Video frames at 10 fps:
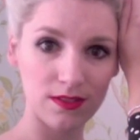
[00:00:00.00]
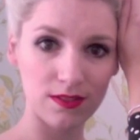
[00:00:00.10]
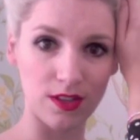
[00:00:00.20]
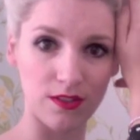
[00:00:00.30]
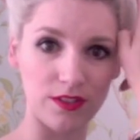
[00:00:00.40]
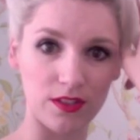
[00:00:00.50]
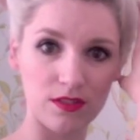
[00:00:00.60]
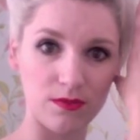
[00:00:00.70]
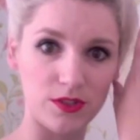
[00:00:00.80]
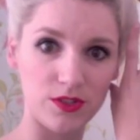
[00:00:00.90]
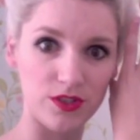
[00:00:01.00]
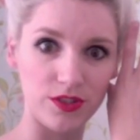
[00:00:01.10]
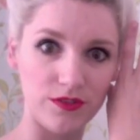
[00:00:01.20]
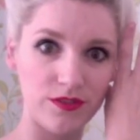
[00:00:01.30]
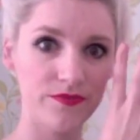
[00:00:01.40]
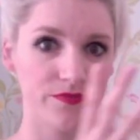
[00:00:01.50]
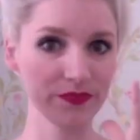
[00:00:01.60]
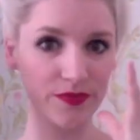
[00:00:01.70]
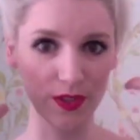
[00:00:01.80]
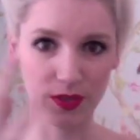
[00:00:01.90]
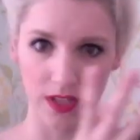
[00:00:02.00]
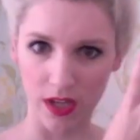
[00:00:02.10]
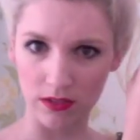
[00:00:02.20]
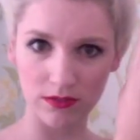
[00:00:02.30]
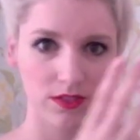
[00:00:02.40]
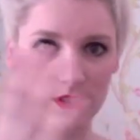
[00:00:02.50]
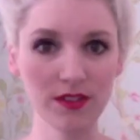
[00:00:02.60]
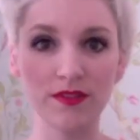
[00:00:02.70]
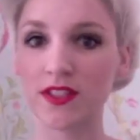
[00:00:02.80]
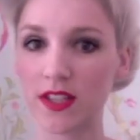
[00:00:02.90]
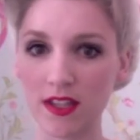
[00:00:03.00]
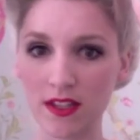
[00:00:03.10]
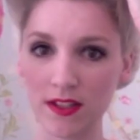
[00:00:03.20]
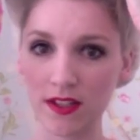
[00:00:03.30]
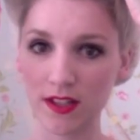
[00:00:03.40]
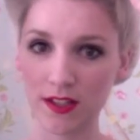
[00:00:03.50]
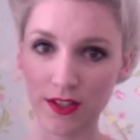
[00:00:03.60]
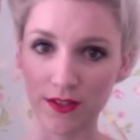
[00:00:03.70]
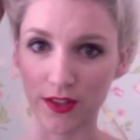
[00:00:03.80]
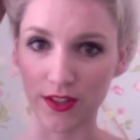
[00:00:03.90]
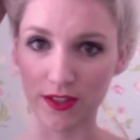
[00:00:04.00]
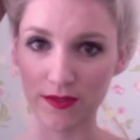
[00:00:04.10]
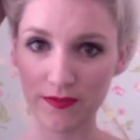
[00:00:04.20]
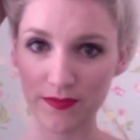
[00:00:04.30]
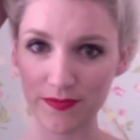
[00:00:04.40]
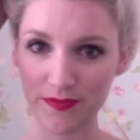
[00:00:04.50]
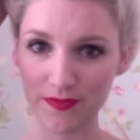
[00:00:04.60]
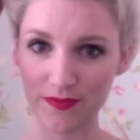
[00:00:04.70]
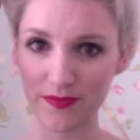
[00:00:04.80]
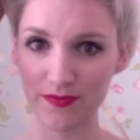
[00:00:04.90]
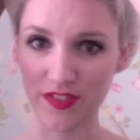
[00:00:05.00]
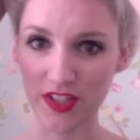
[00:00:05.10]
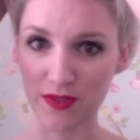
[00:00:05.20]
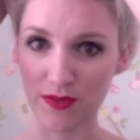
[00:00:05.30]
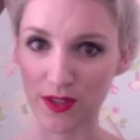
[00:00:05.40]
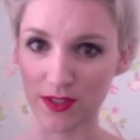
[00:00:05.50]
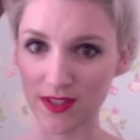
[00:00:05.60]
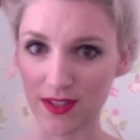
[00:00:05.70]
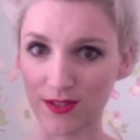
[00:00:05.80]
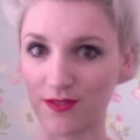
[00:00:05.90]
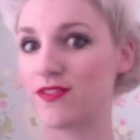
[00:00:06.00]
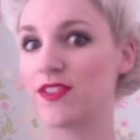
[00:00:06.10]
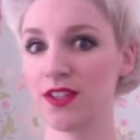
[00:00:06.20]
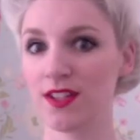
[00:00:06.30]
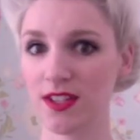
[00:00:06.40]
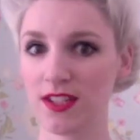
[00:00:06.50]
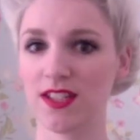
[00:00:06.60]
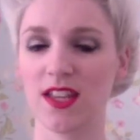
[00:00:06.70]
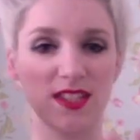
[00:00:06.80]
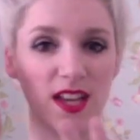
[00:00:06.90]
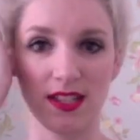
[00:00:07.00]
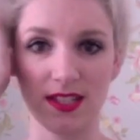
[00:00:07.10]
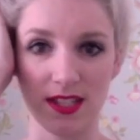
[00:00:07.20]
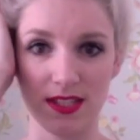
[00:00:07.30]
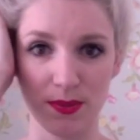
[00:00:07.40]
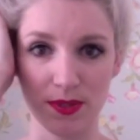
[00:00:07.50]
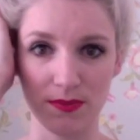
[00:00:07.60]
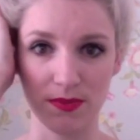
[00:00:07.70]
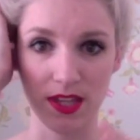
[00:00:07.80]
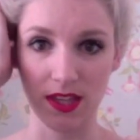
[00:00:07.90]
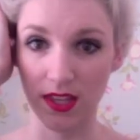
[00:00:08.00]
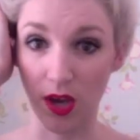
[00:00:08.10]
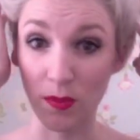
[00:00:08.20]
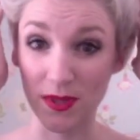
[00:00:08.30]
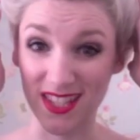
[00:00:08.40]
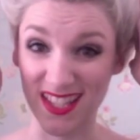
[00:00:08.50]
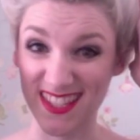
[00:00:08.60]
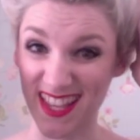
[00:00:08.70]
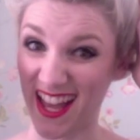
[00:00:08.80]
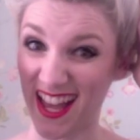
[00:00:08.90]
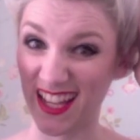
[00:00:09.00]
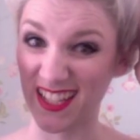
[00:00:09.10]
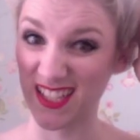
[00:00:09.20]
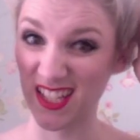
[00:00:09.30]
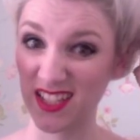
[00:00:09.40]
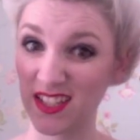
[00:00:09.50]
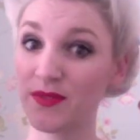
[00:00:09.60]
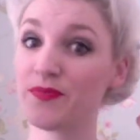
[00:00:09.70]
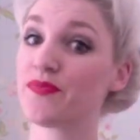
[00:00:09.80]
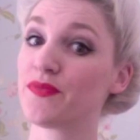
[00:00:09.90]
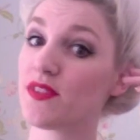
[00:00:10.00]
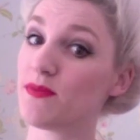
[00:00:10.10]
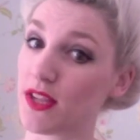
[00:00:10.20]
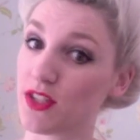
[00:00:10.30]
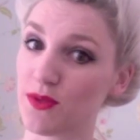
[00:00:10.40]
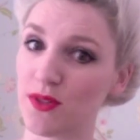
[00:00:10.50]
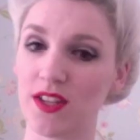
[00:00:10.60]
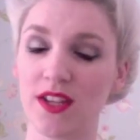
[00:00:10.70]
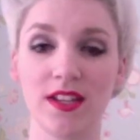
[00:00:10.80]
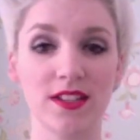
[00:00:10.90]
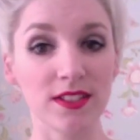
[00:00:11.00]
sort of not so much stuff going on, because obviously you've got your victory rolls sort of to that side. It's nice to put something in the opposite side to make sure that it